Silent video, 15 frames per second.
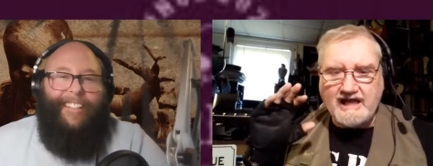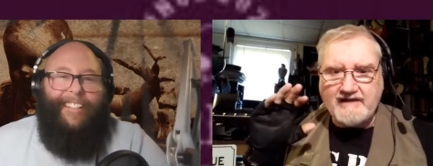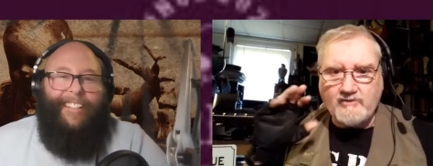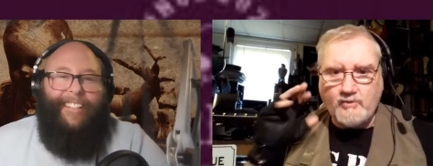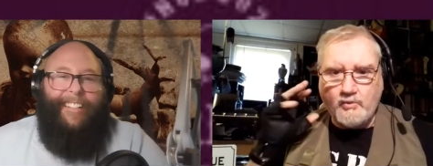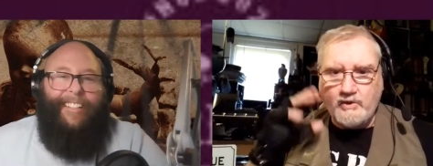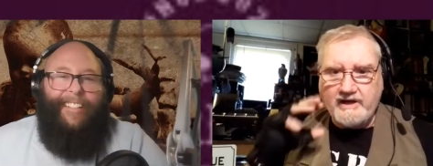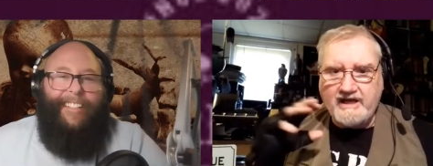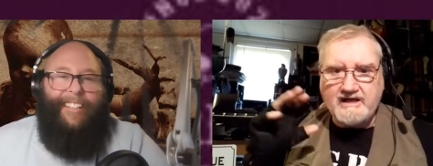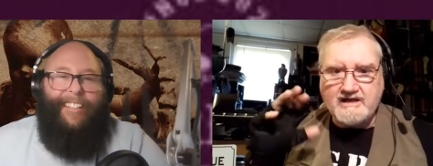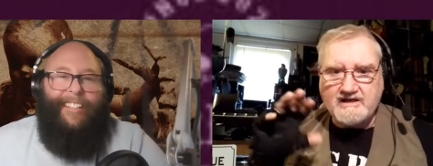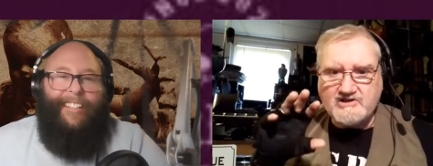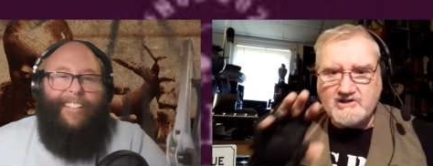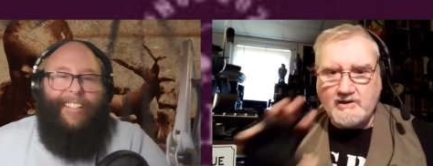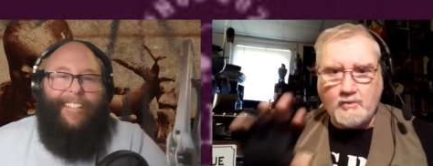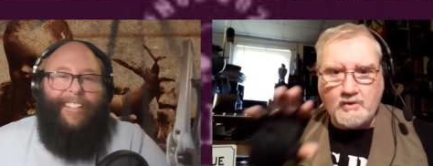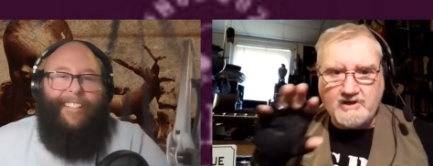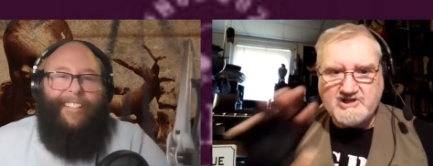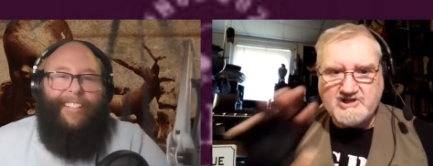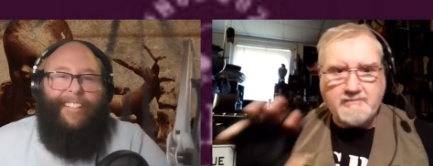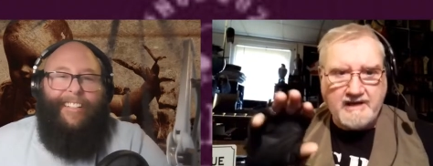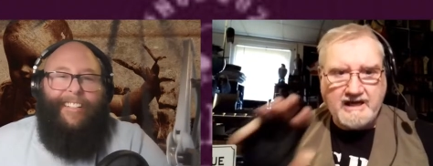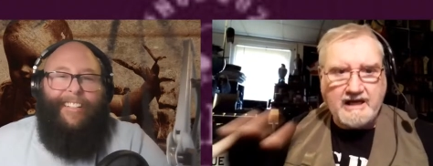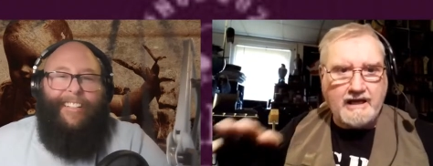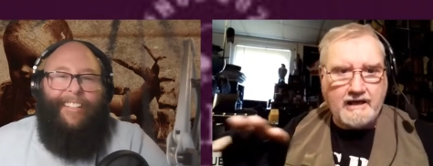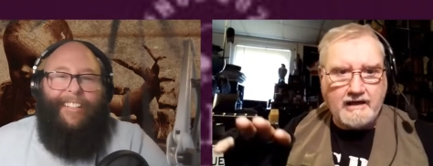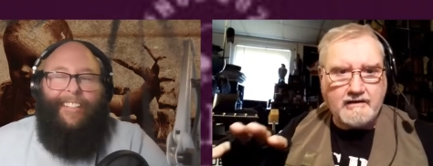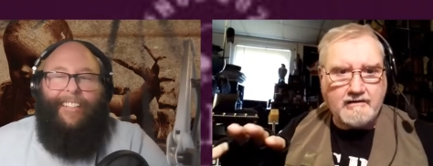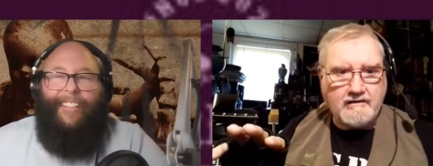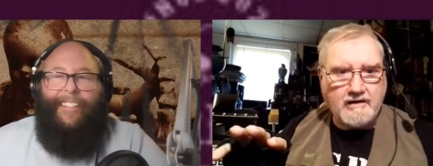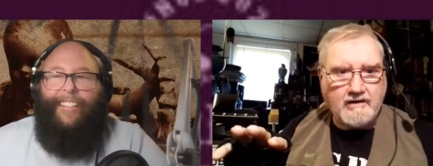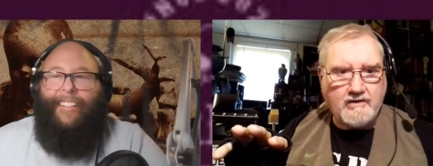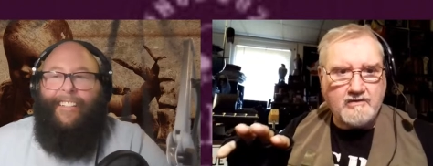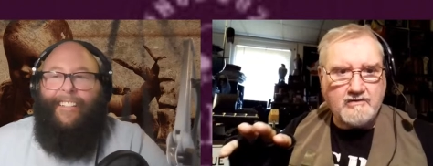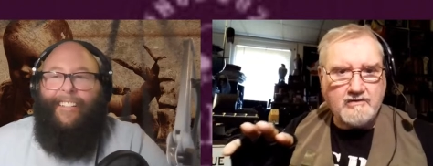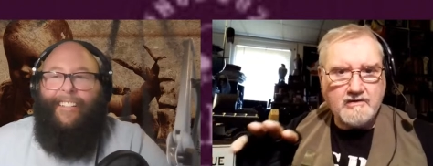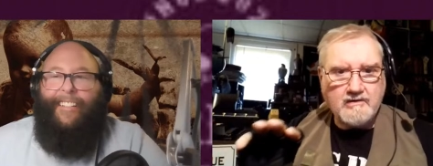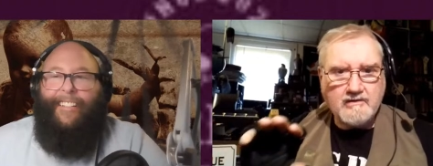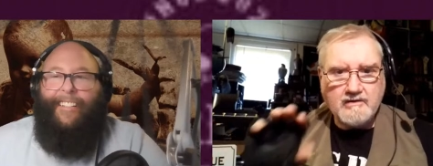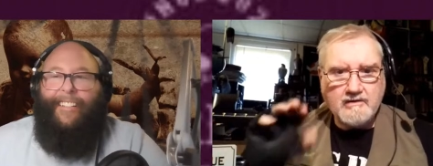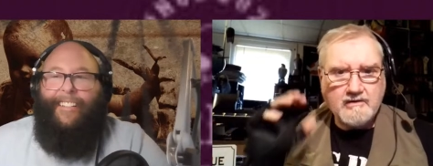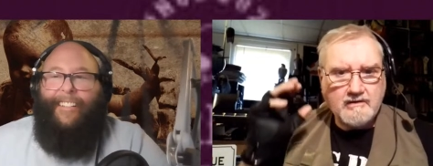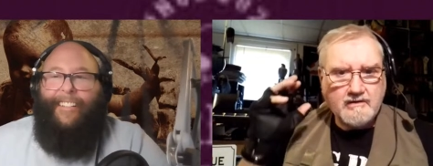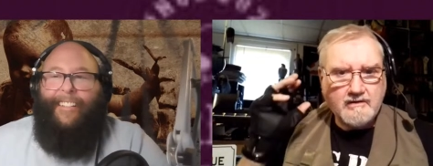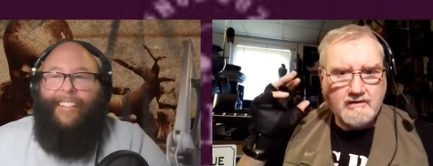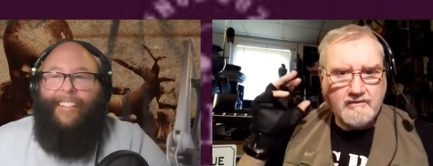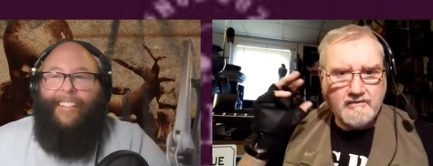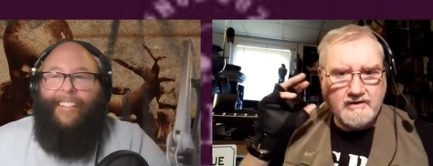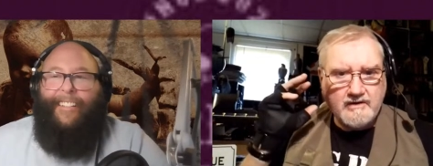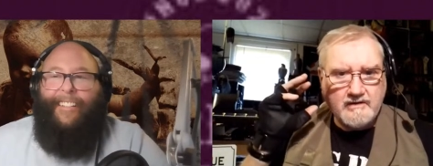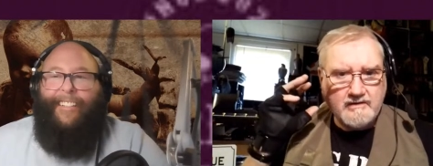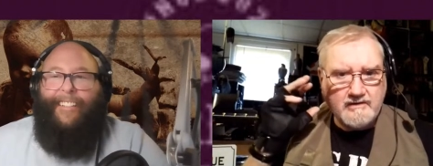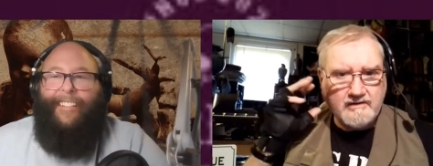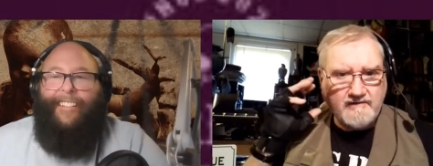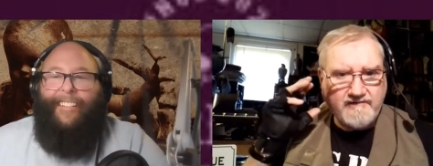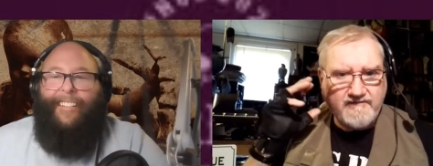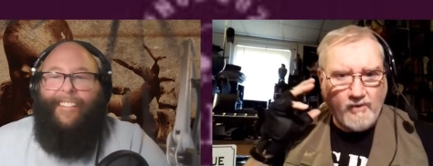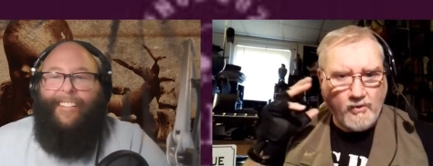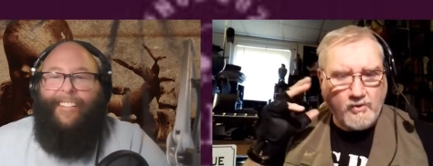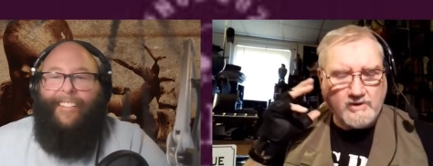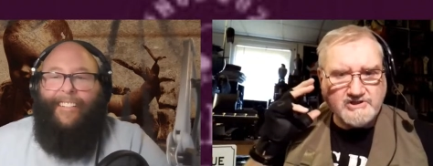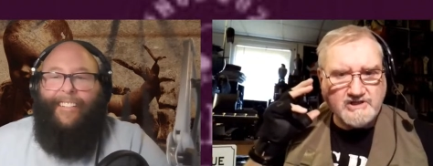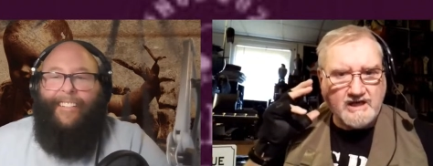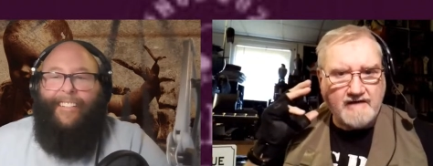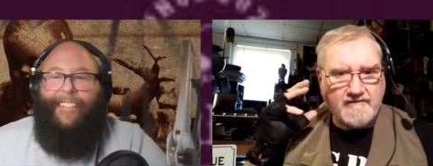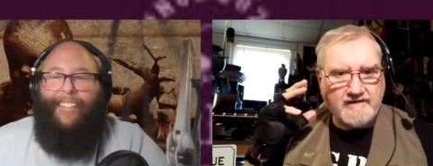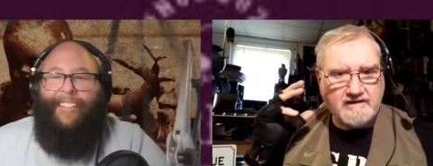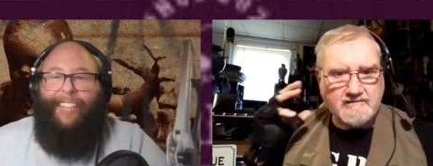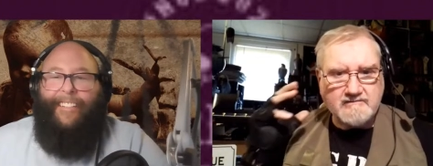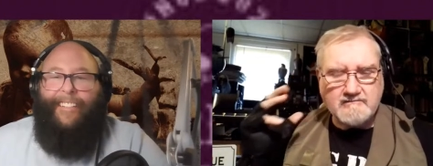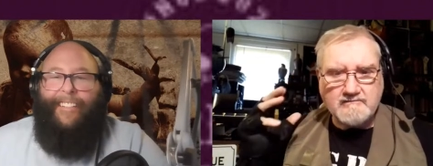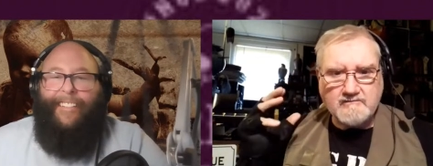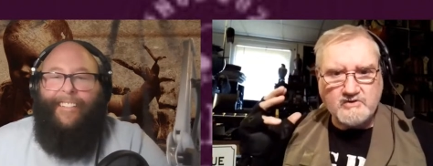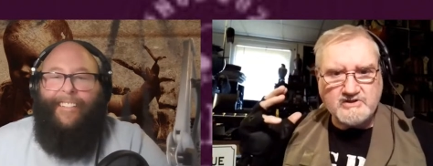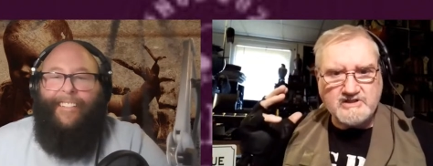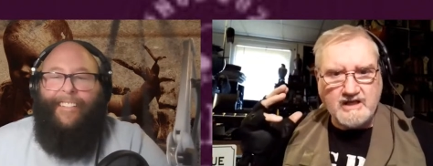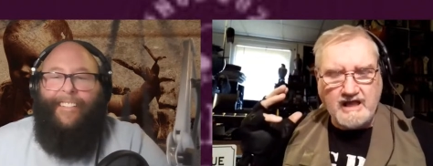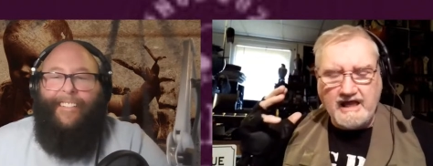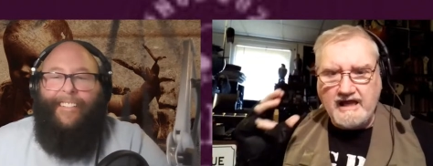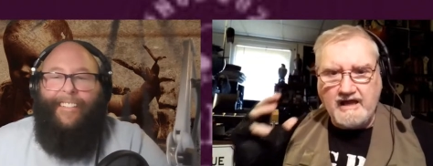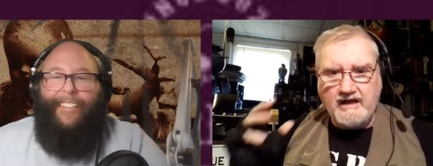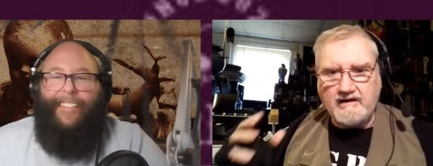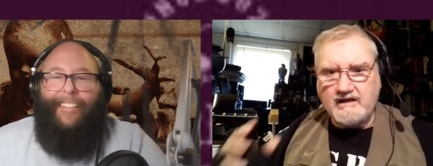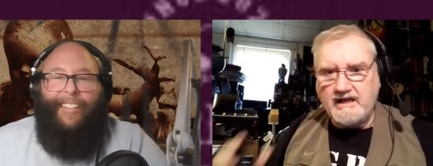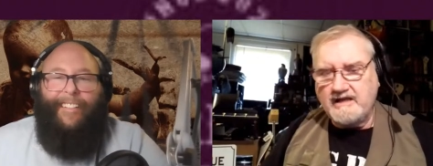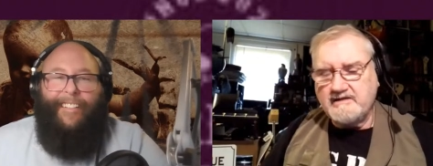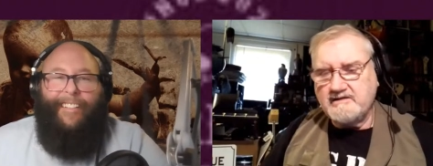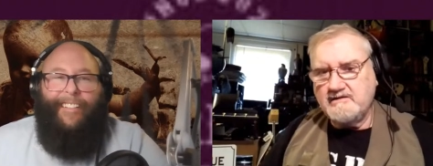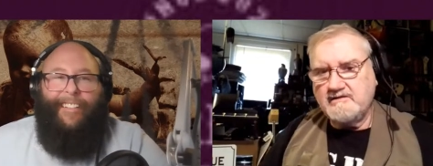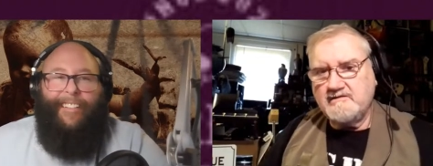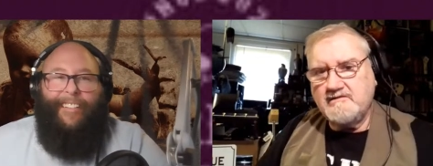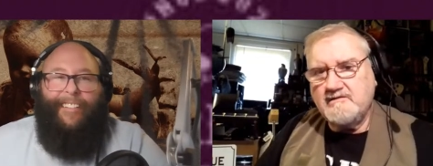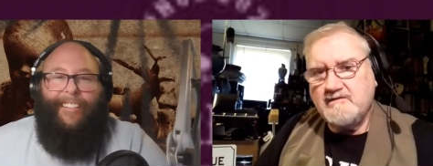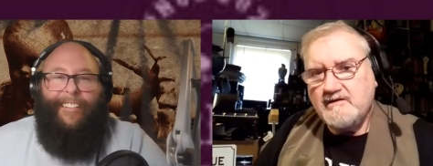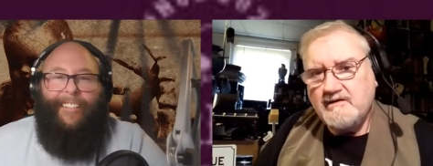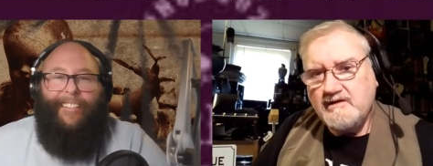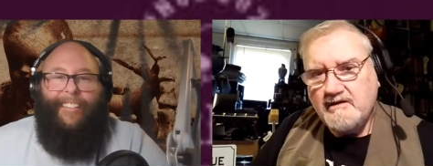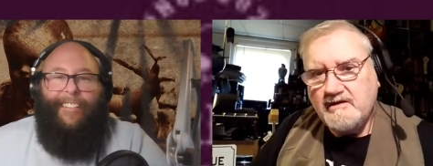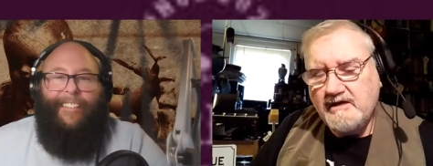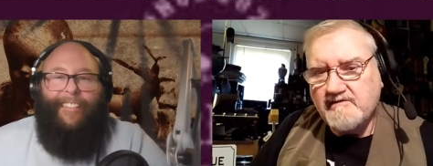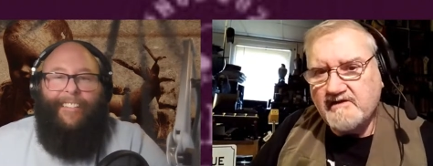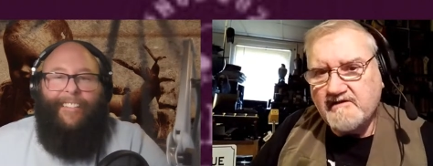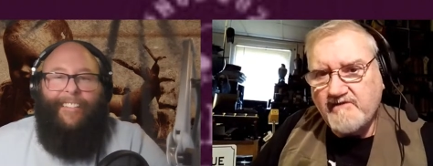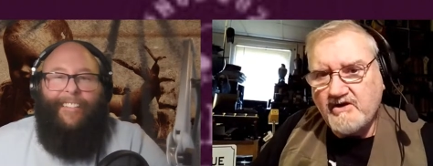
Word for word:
Speaker 1: like the wind of someone speaking, you know. The the force of it was loud, and I, it was